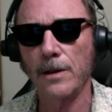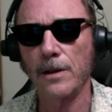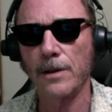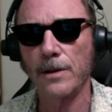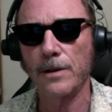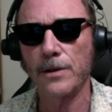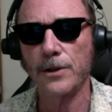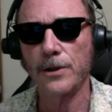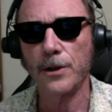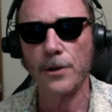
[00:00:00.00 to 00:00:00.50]

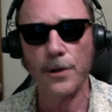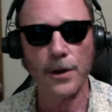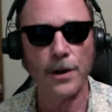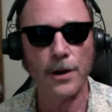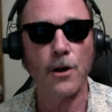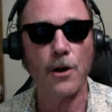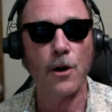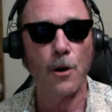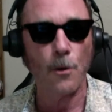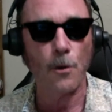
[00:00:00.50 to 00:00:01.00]
to the
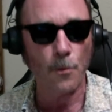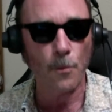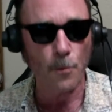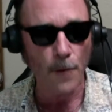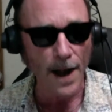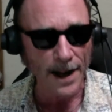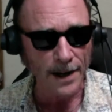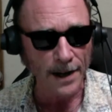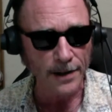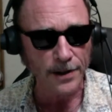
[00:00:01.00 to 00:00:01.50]

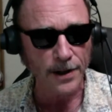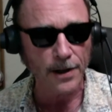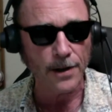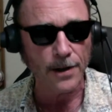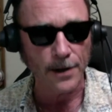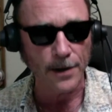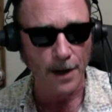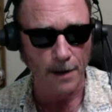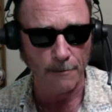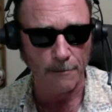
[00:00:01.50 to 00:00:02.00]
correct
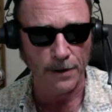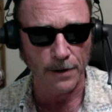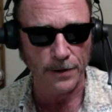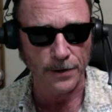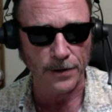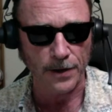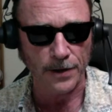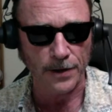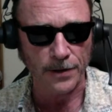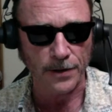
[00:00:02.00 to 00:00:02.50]
number
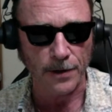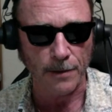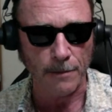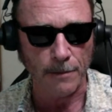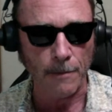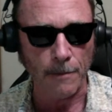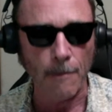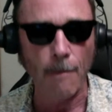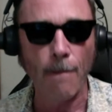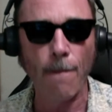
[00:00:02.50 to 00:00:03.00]
system,
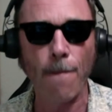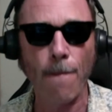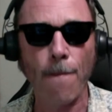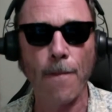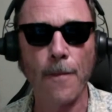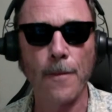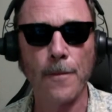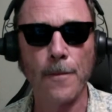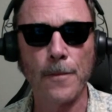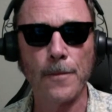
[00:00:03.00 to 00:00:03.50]

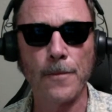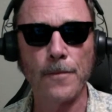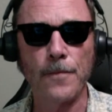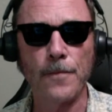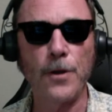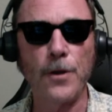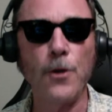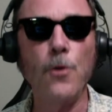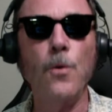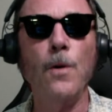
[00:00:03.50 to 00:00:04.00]

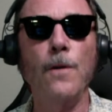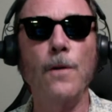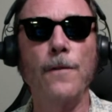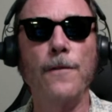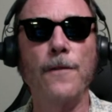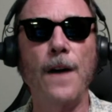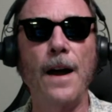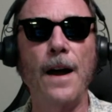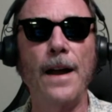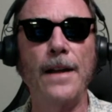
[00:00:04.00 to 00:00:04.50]
you will
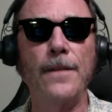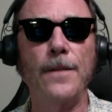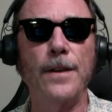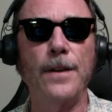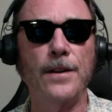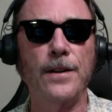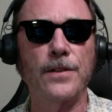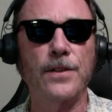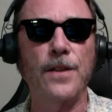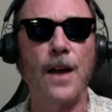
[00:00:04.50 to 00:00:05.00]
find that
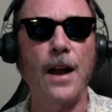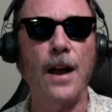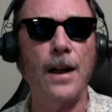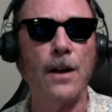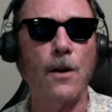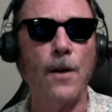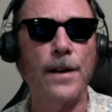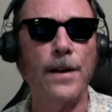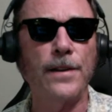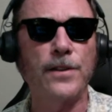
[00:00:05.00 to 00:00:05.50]
it's not
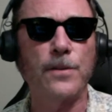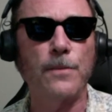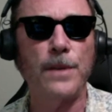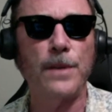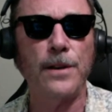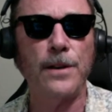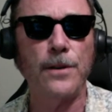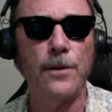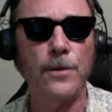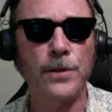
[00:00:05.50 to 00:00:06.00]
going to be
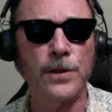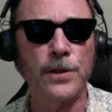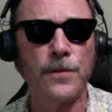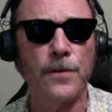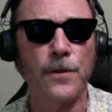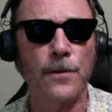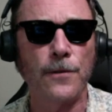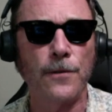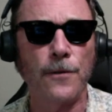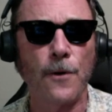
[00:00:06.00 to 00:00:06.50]

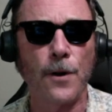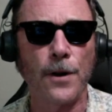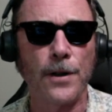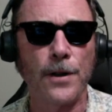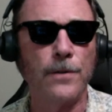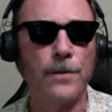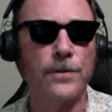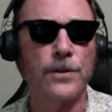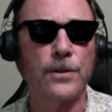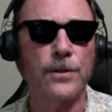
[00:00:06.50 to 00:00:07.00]
useful for
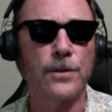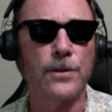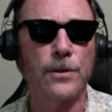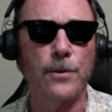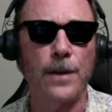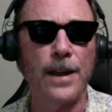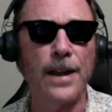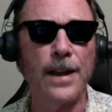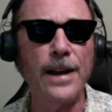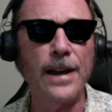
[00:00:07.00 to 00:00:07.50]
you to do
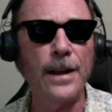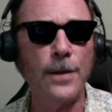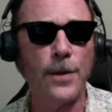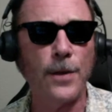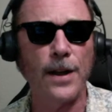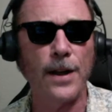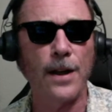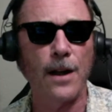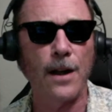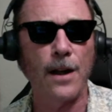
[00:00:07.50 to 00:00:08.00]

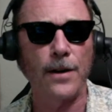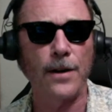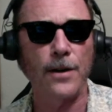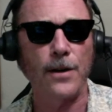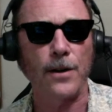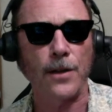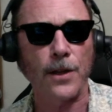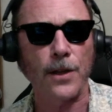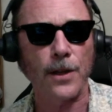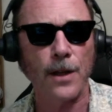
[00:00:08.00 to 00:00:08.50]
anything on
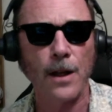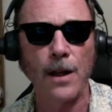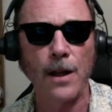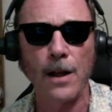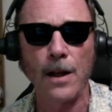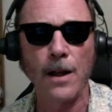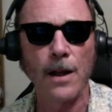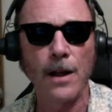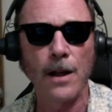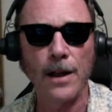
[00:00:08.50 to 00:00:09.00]
Earth.
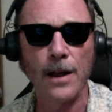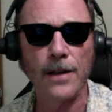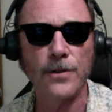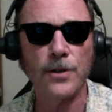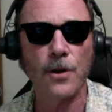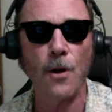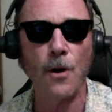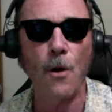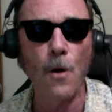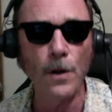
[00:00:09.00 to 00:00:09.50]
It's
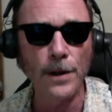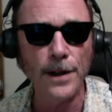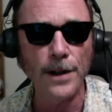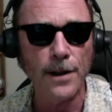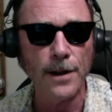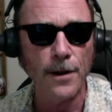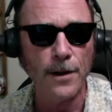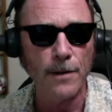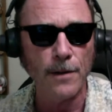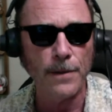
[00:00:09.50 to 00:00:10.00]
only
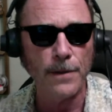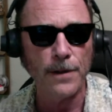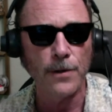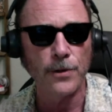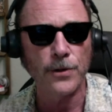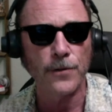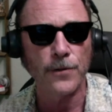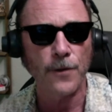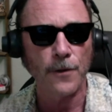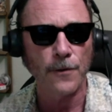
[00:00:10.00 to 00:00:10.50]
going to be
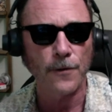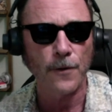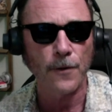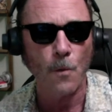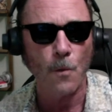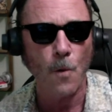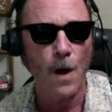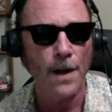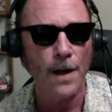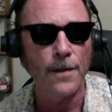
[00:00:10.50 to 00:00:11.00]
useful for
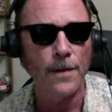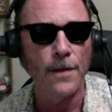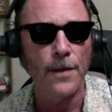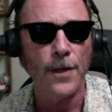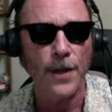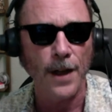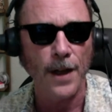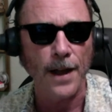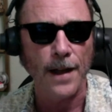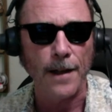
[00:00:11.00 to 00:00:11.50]
one
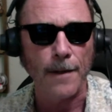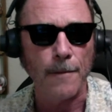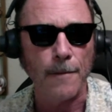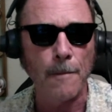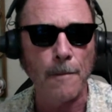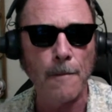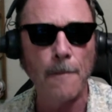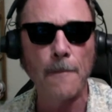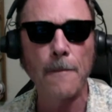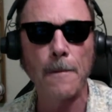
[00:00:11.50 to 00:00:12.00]
thing.
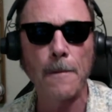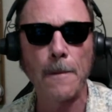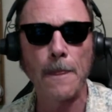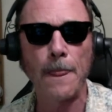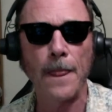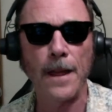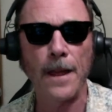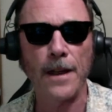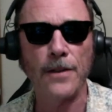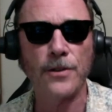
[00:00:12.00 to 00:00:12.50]

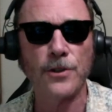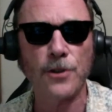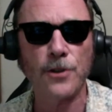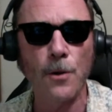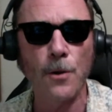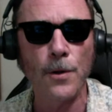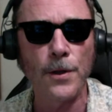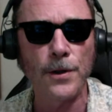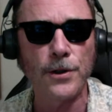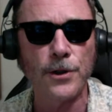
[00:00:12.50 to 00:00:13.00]
It's so
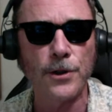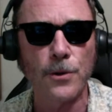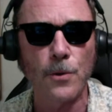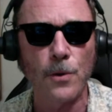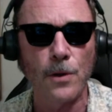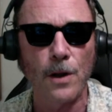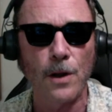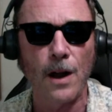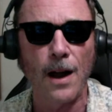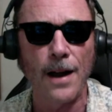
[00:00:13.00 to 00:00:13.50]
that you
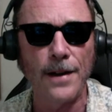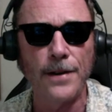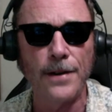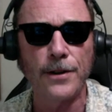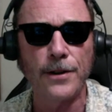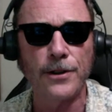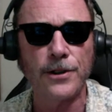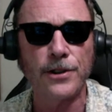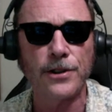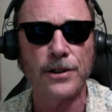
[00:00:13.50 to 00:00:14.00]
will
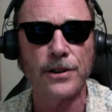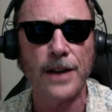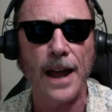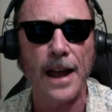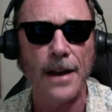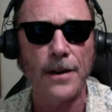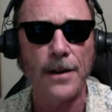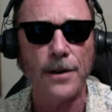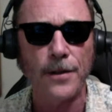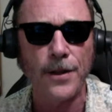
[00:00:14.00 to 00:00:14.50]

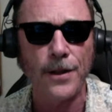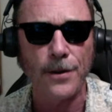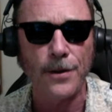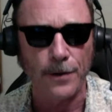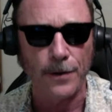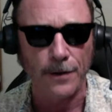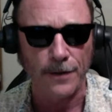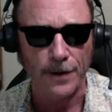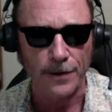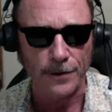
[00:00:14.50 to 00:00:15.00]
understand the
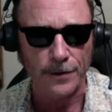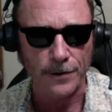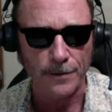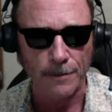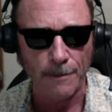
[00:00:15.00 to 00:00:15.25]
universe.